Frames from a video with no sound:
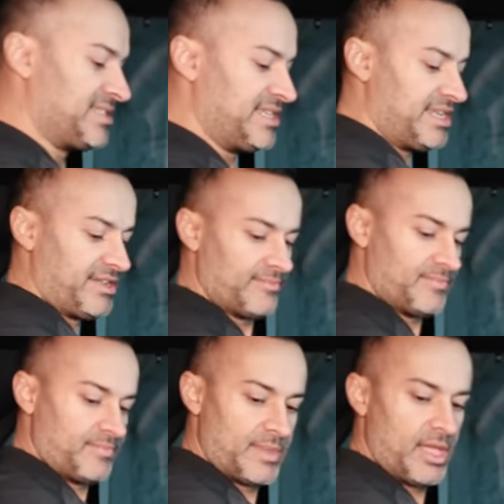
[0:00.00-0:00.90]
of seating,
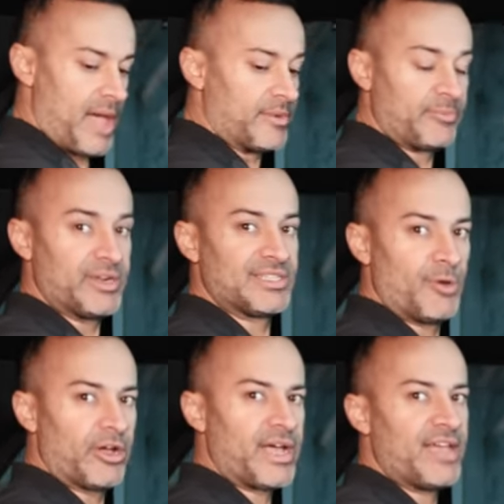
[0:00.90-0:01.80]
I'm a pretty
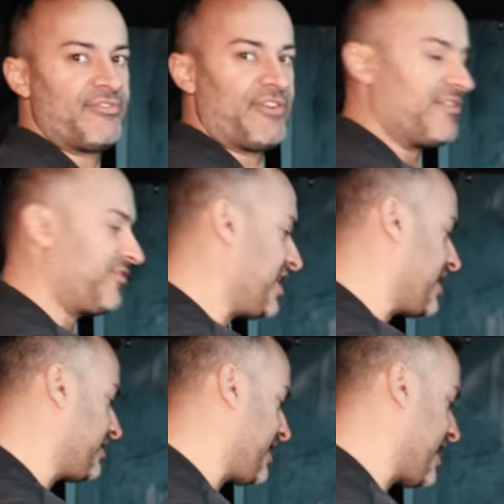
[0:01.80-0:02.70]
small guy, five foot eight and a